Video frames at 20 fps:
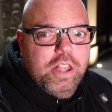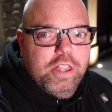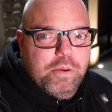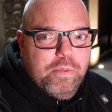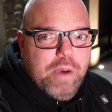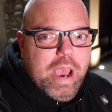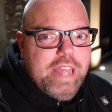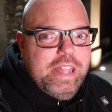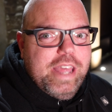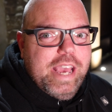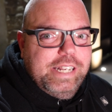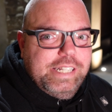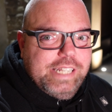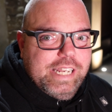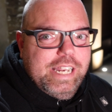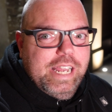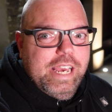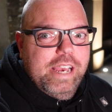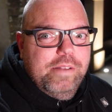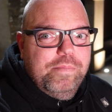the way they
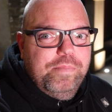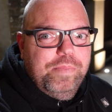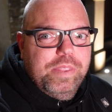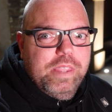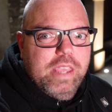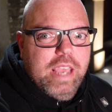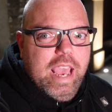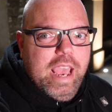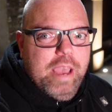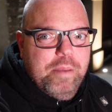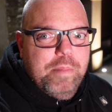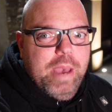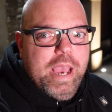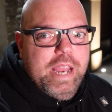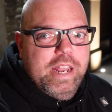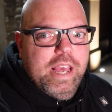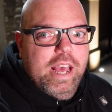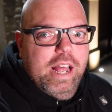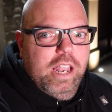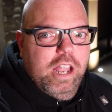did it, it
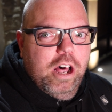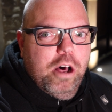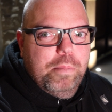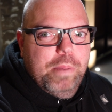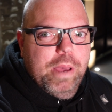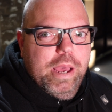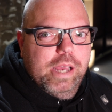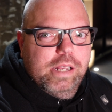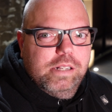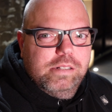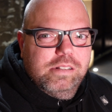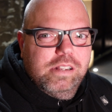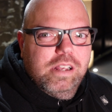made it a little bit,